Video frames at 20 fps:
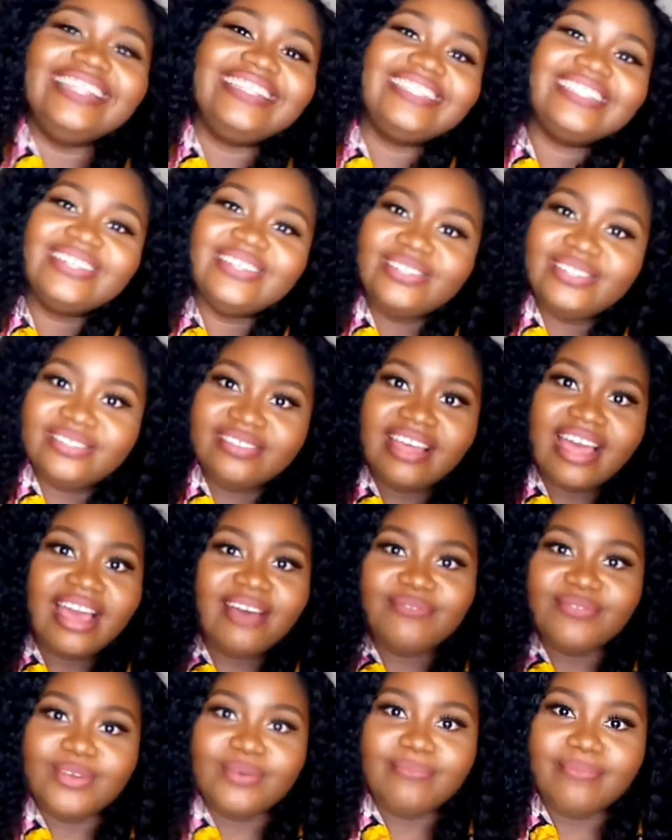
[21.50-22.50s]
it's good to
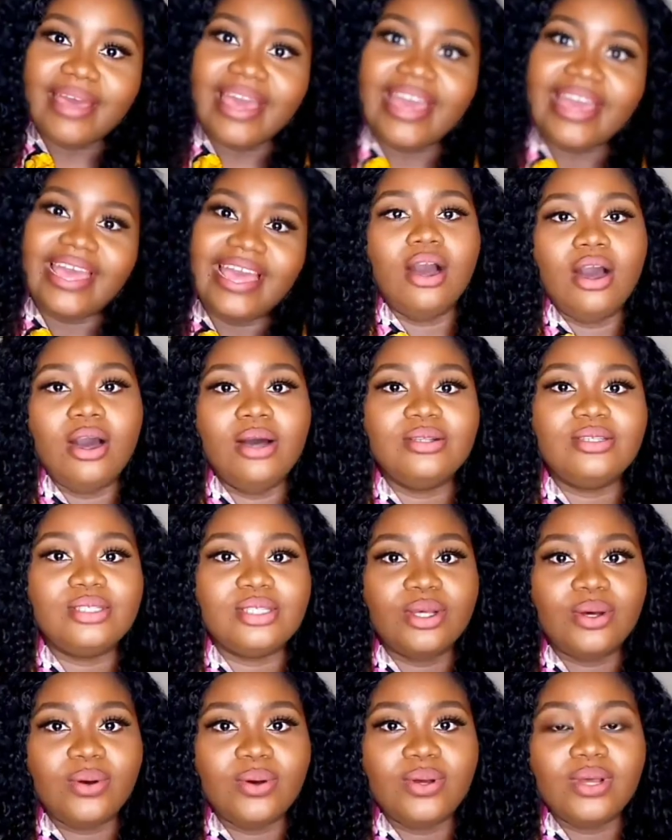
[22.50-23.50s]
have you back.
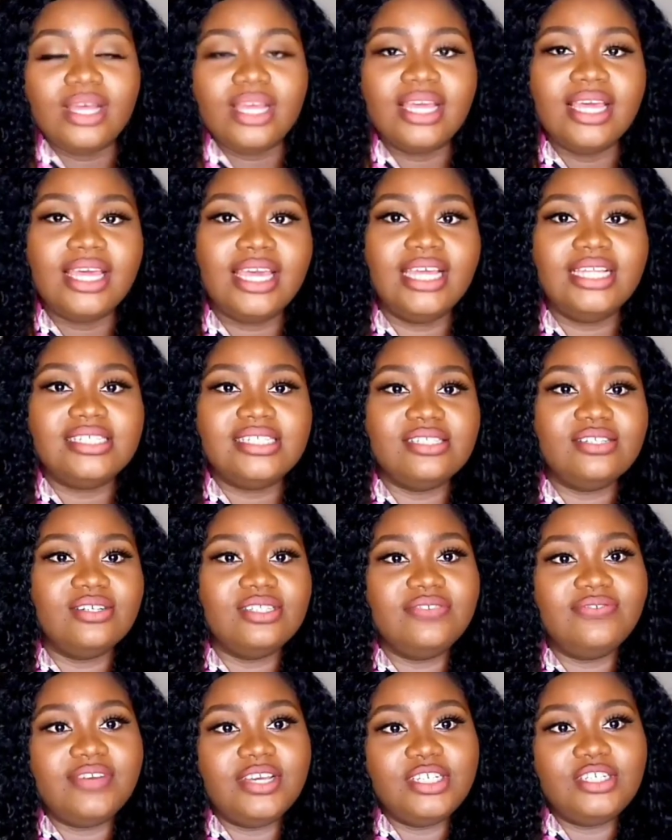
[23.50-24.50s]
Also, hit the
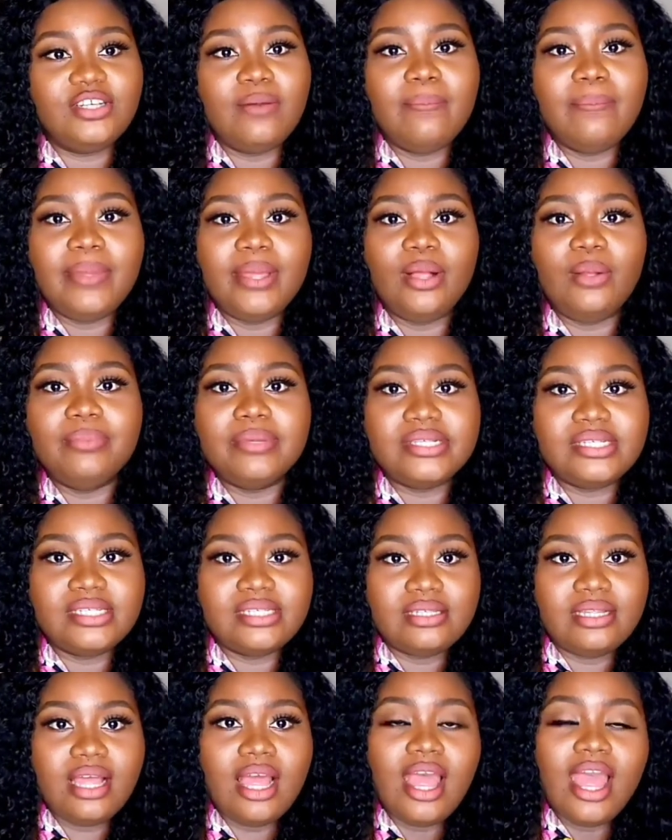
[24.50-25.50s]
notification bell
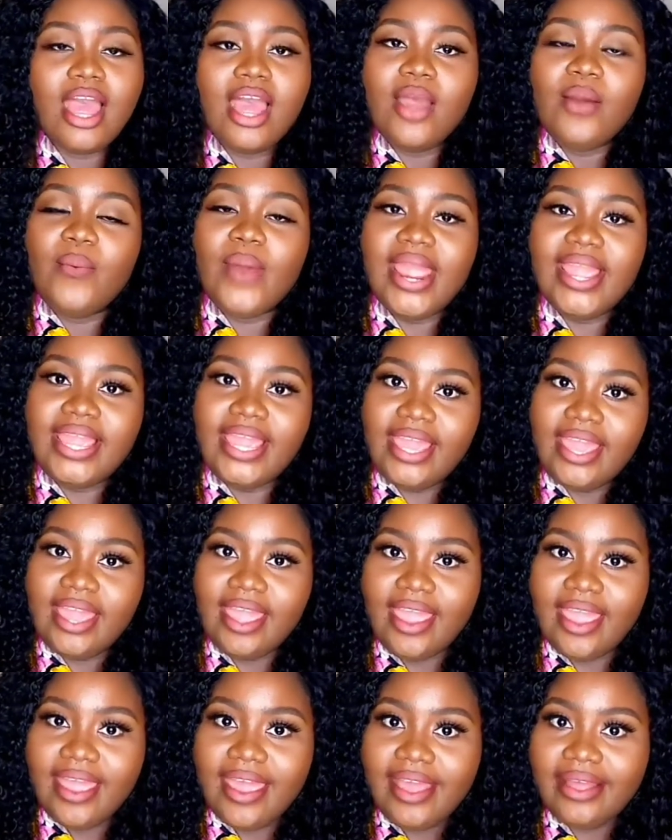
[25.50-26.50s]
right
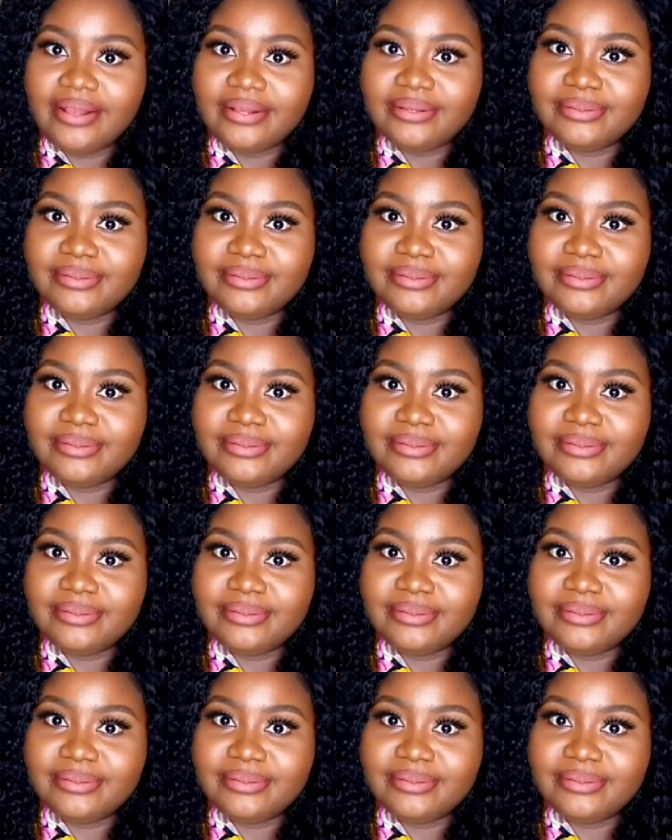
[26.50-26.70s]
here.